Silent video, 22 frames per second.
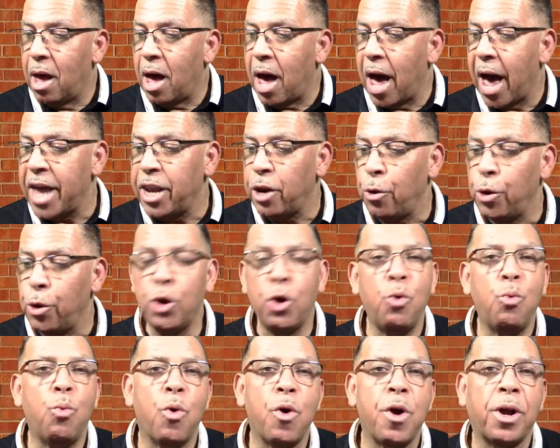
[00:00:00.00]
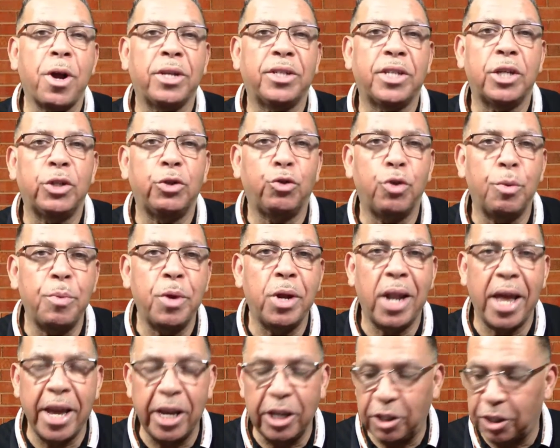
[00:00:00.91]
I know your works and
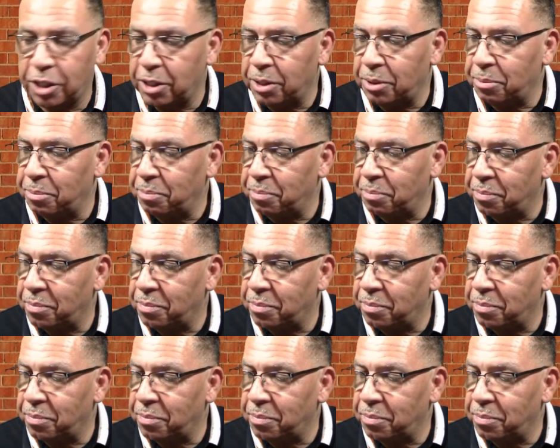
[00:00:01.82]
tribulation